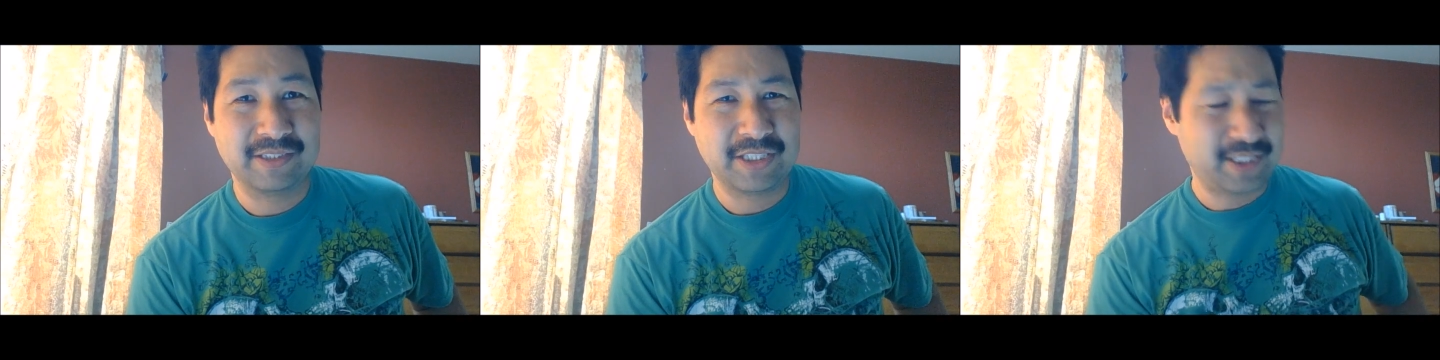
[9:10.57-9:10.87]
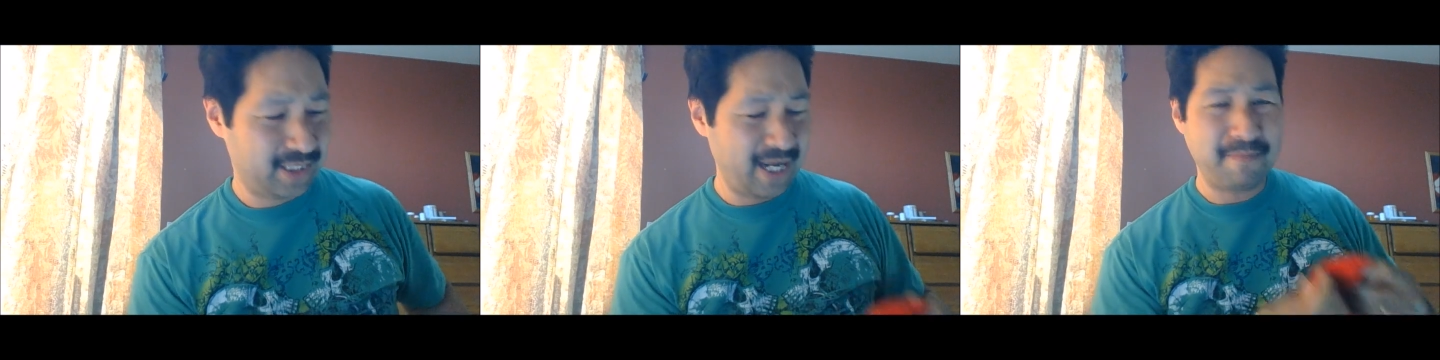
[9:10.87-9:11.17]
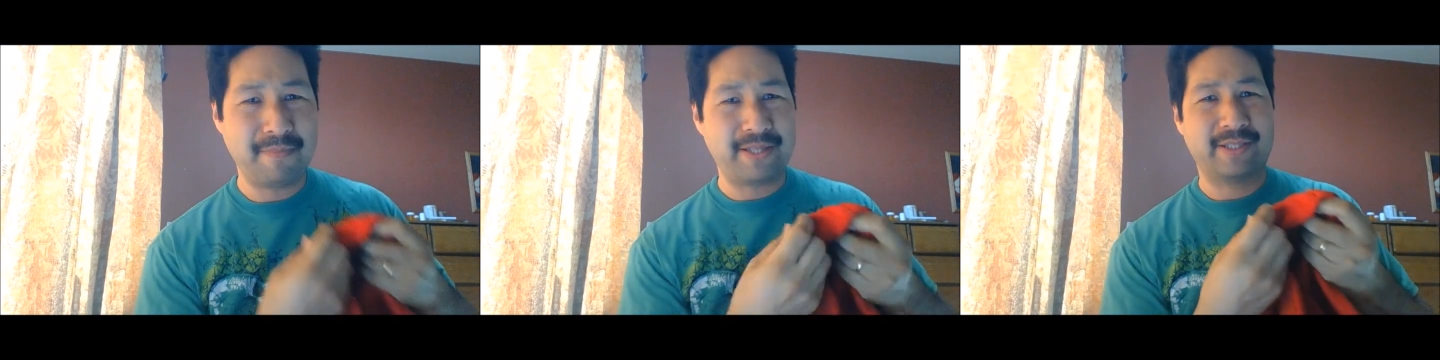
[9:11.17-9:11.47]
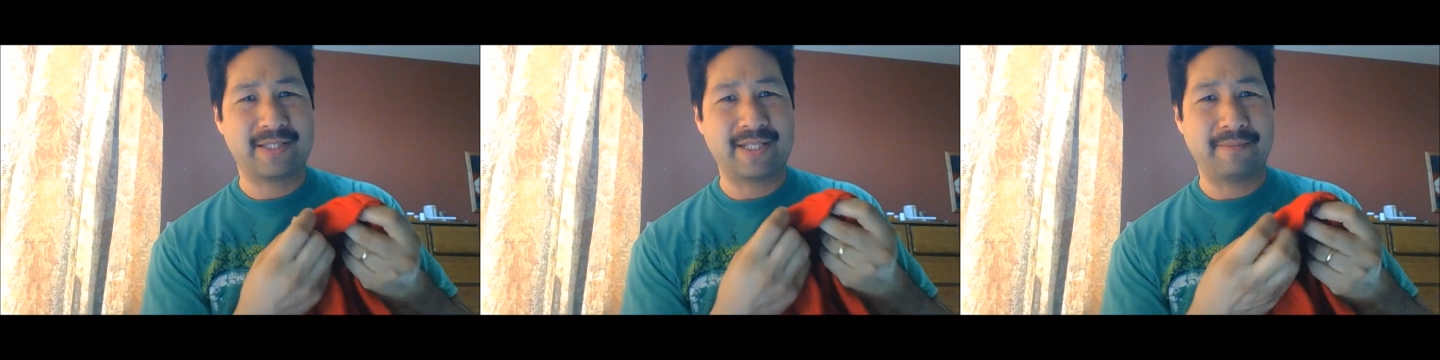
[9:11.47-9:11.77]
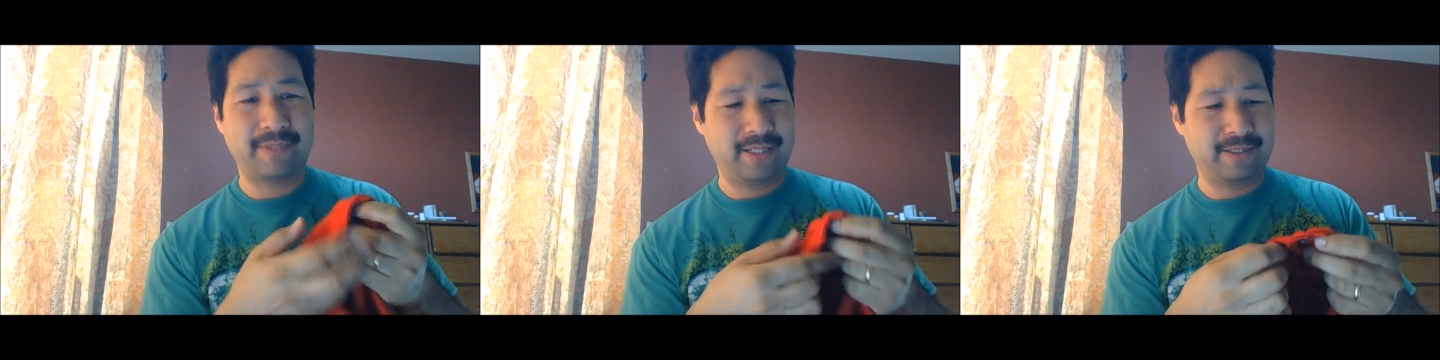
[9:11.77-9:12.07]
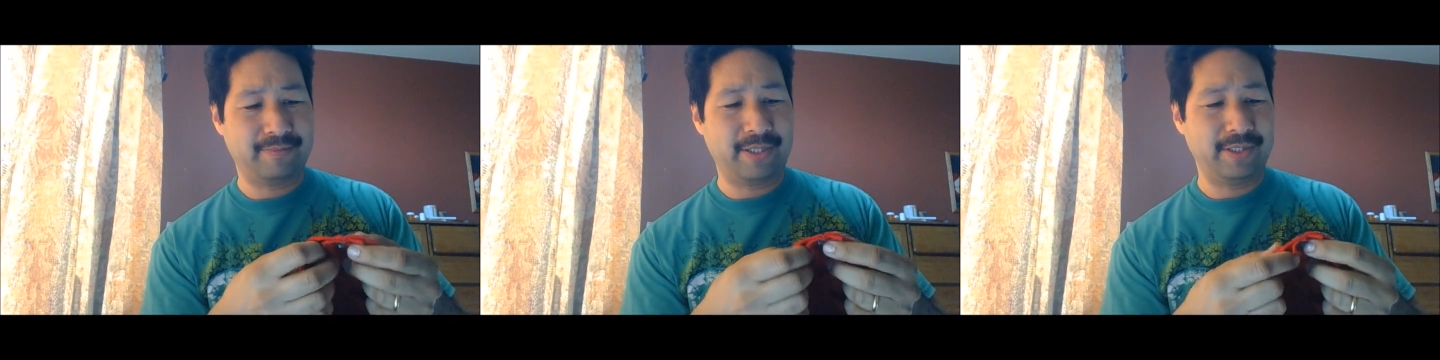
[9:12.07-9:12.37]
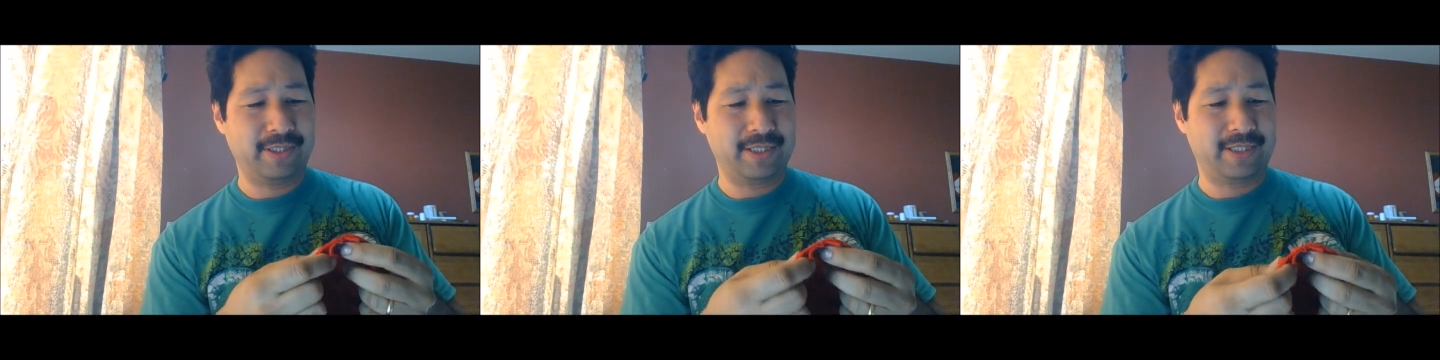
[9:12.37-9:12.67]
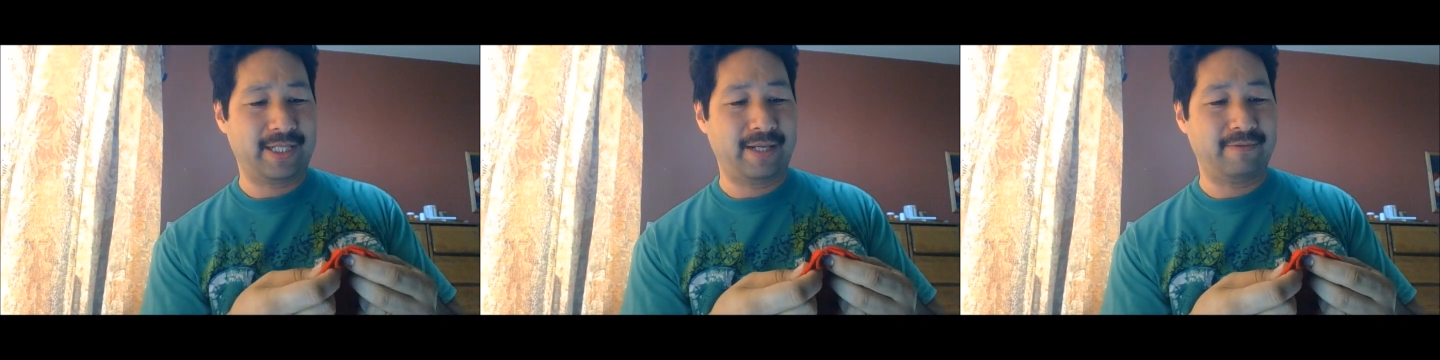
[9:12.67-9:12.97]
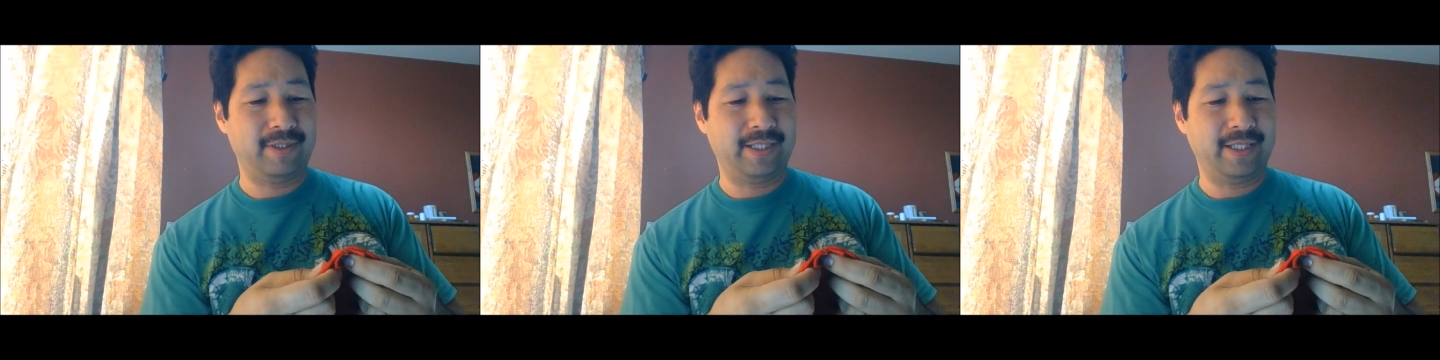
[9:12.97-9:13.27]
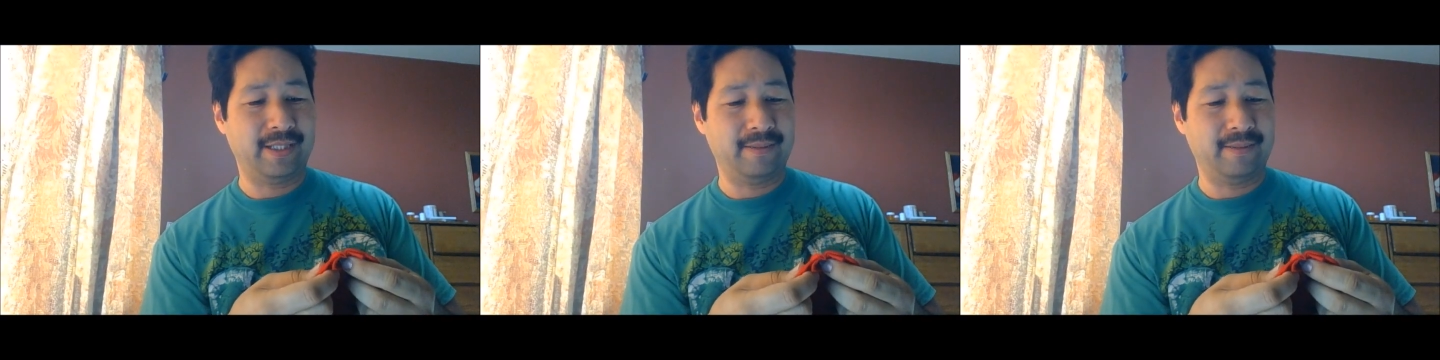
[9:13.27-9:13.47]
Just same method, same thing, but you just can't really